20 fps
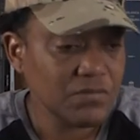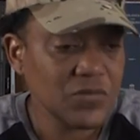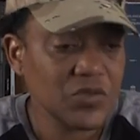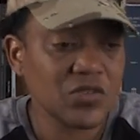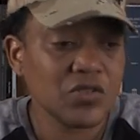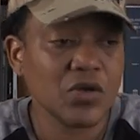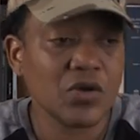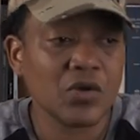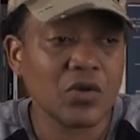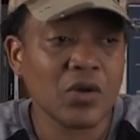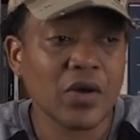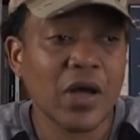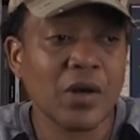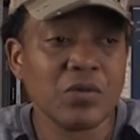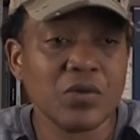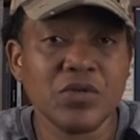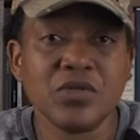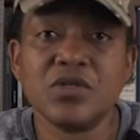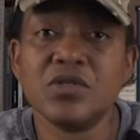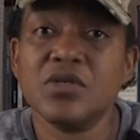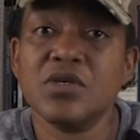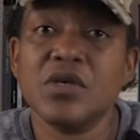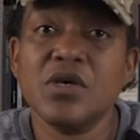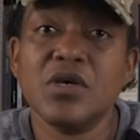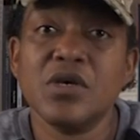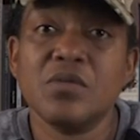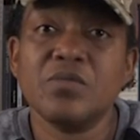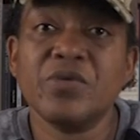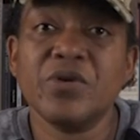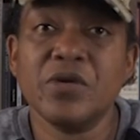so I was
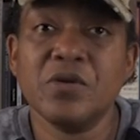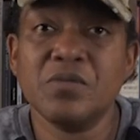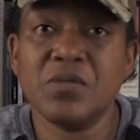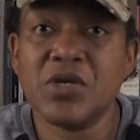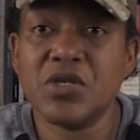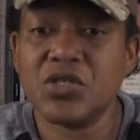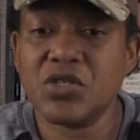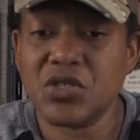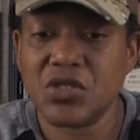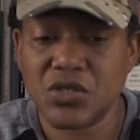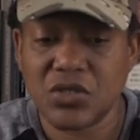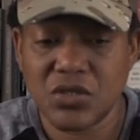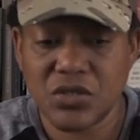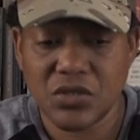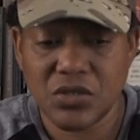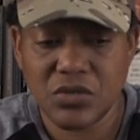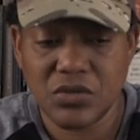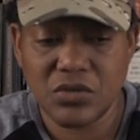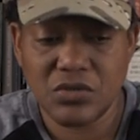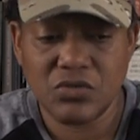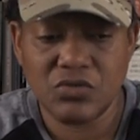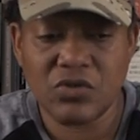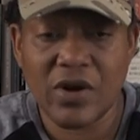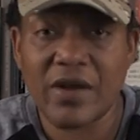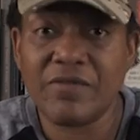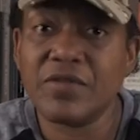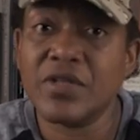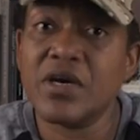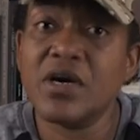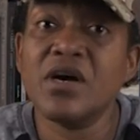pretty much
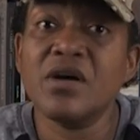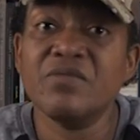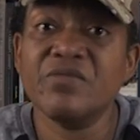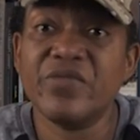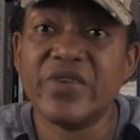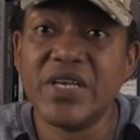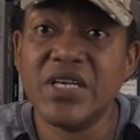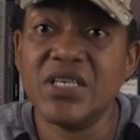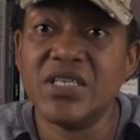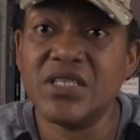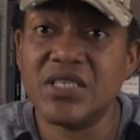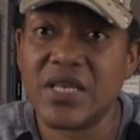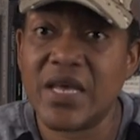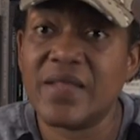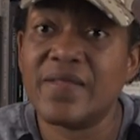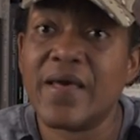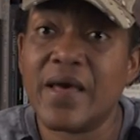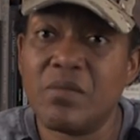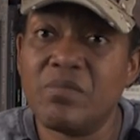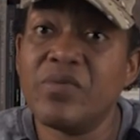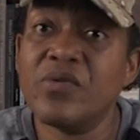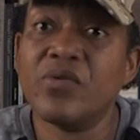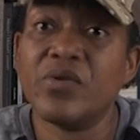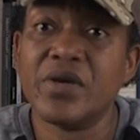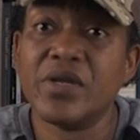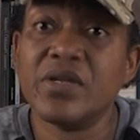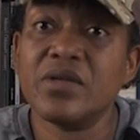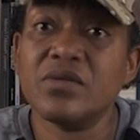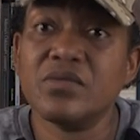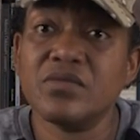driving the Humvees at that
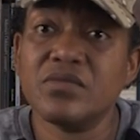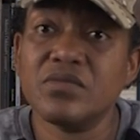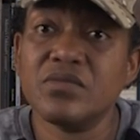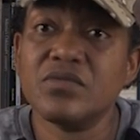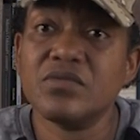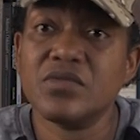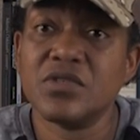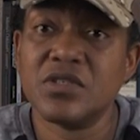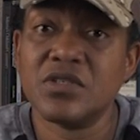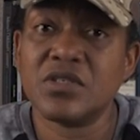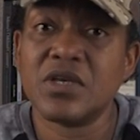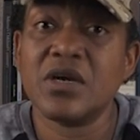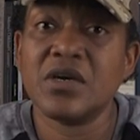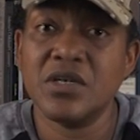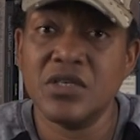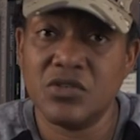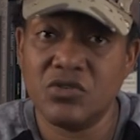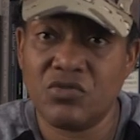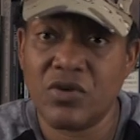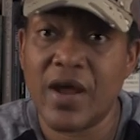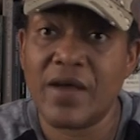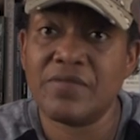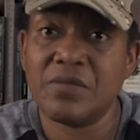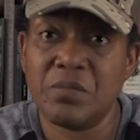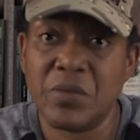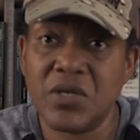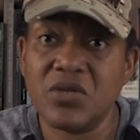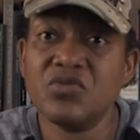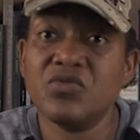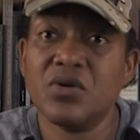point since I couldn't drive
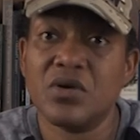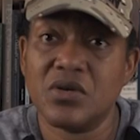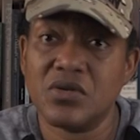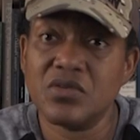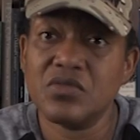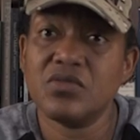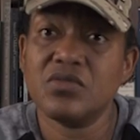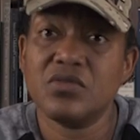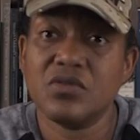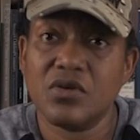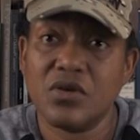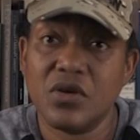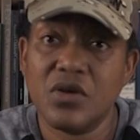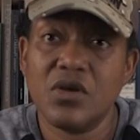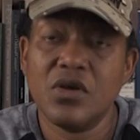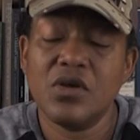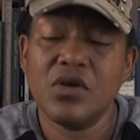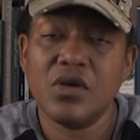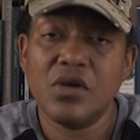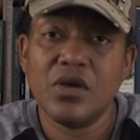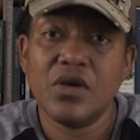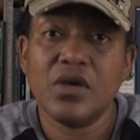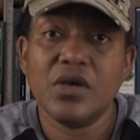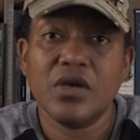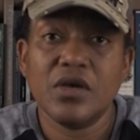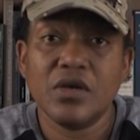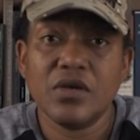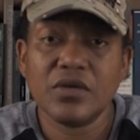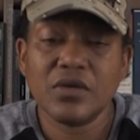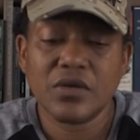the big trucks.
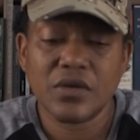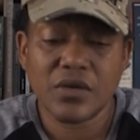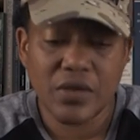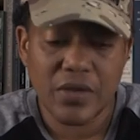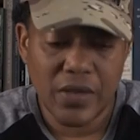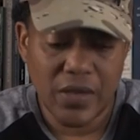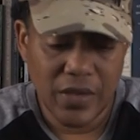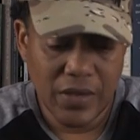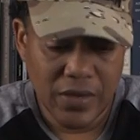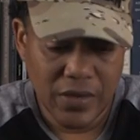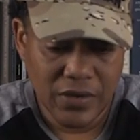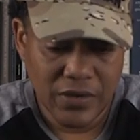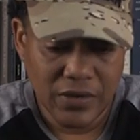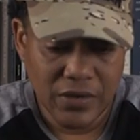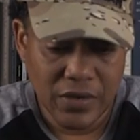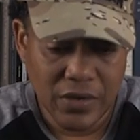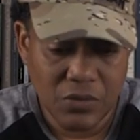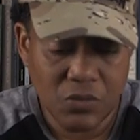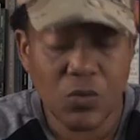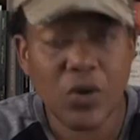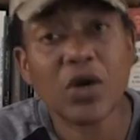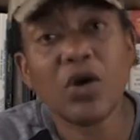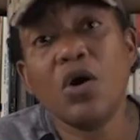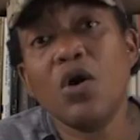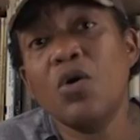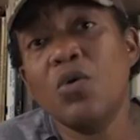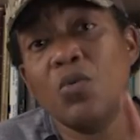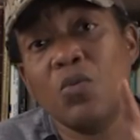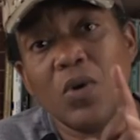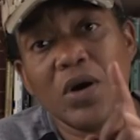And
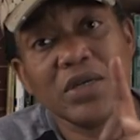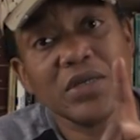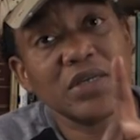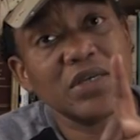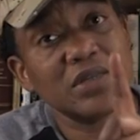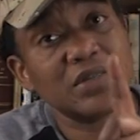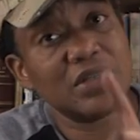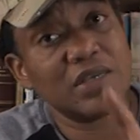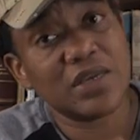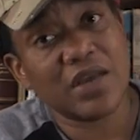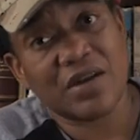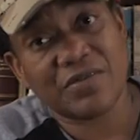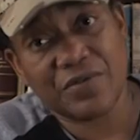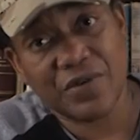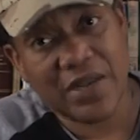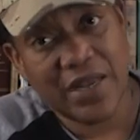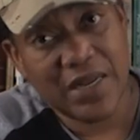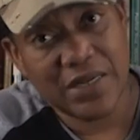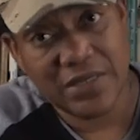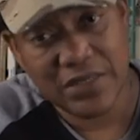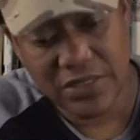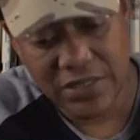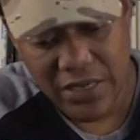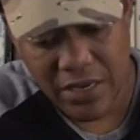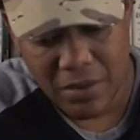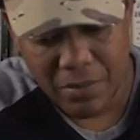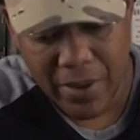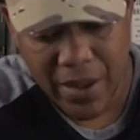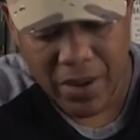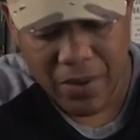one good thing I forgot to
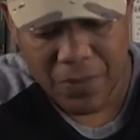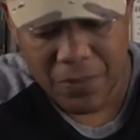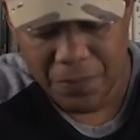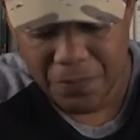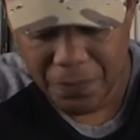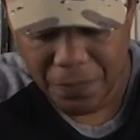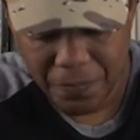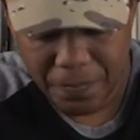say about